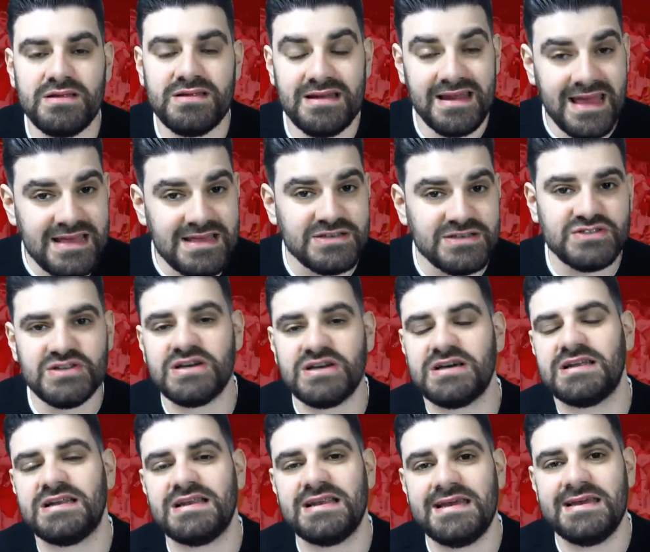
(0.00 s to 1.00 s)
And he
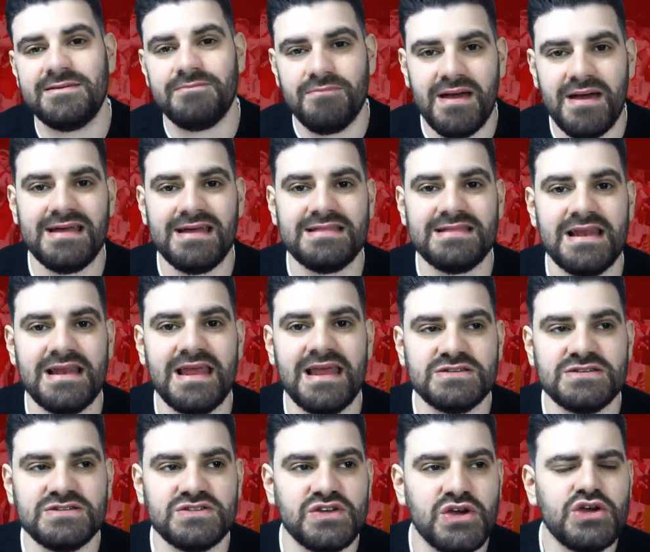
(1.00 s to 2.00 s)
certainly made the
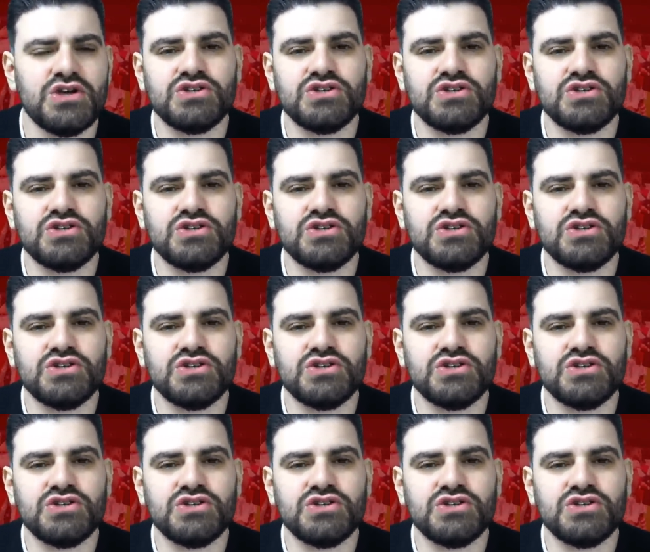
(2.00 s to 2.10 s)
list.